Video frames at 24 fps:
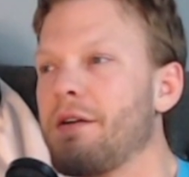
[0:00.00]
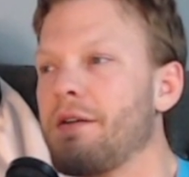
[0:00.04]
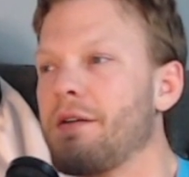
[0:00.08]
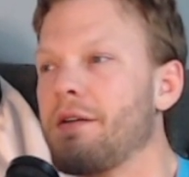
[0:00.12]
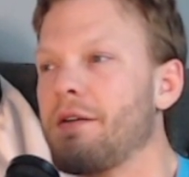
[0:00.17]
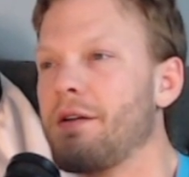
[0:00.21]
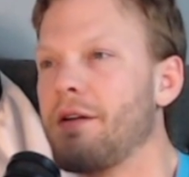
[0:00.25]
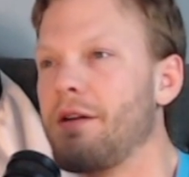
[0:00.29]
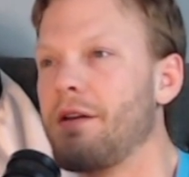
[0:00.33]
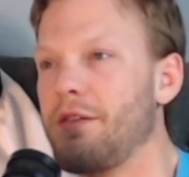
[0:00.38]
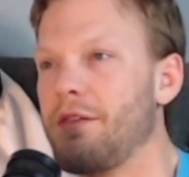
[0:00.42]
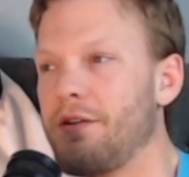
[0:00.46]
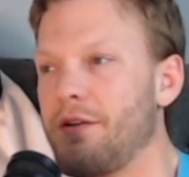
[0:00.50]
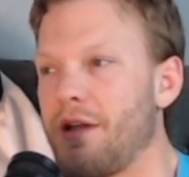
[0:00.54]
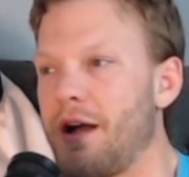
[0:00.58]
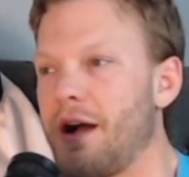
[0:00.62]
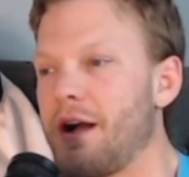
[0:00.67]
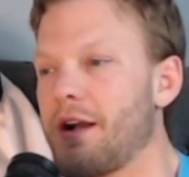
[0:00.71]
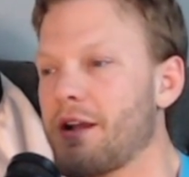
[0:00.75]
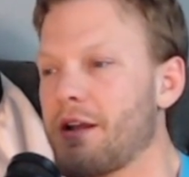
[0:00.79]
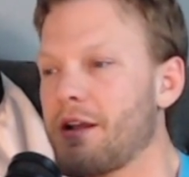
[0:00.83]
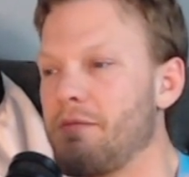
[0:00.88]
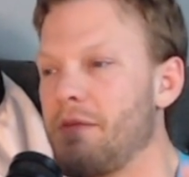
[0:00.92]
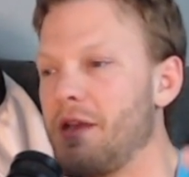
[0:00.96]
and they're
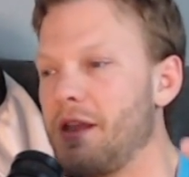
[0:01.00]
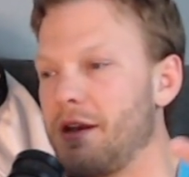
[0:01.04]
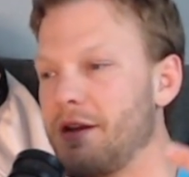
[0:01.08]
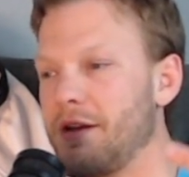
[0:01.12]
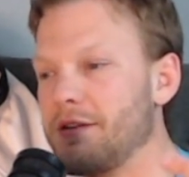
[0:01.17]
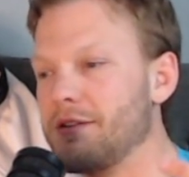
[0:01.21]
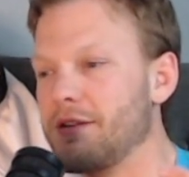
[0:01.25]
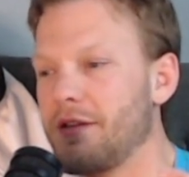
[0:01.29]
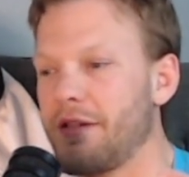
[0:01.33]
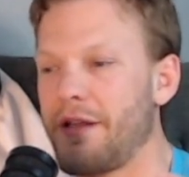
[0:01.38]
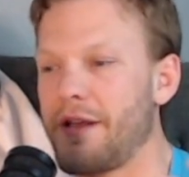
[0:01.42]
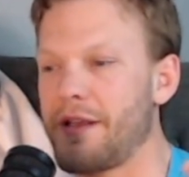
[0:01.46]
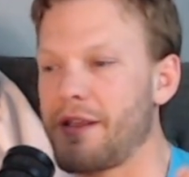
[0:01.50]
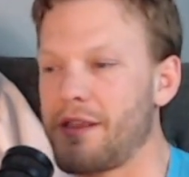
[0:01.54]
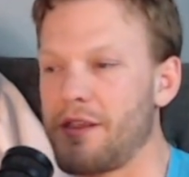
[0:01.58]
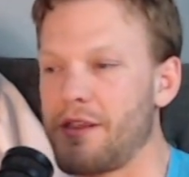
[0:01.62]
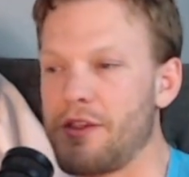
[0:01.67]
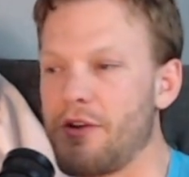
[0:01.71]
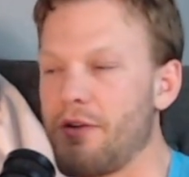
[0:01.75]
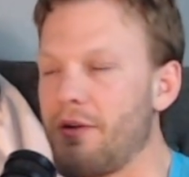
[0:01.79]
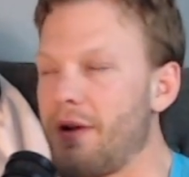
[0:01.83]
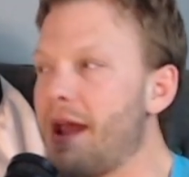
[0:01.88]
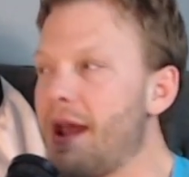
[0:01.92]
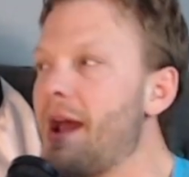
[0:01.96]
not committed to like
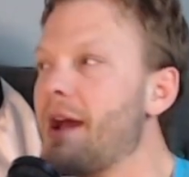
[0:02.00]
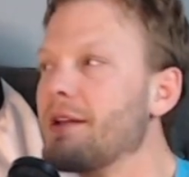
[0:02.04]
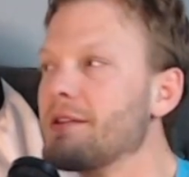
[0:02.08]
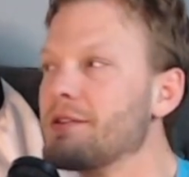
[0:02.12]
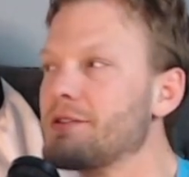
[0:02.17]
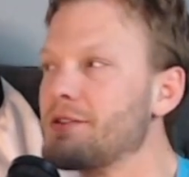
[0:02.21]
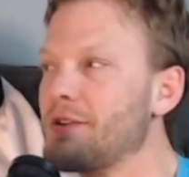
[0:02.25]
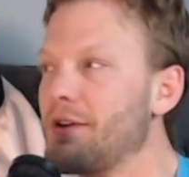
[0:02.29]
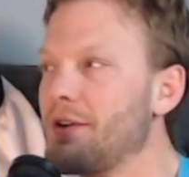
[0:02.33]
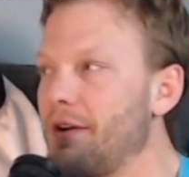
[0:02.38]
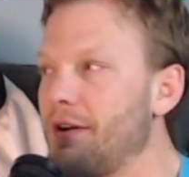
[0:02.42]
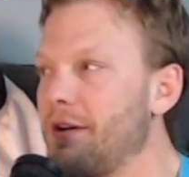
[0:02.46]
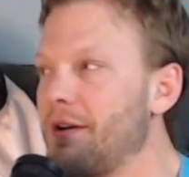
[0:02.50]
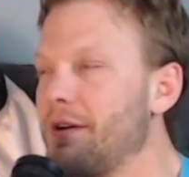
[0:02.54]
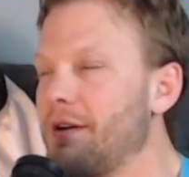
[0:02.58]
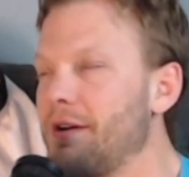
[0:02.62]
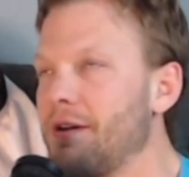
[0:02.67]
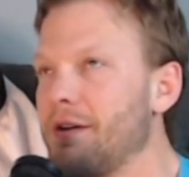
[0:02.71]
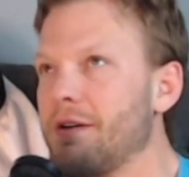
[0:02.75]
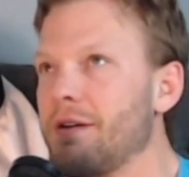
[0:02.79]
your answer,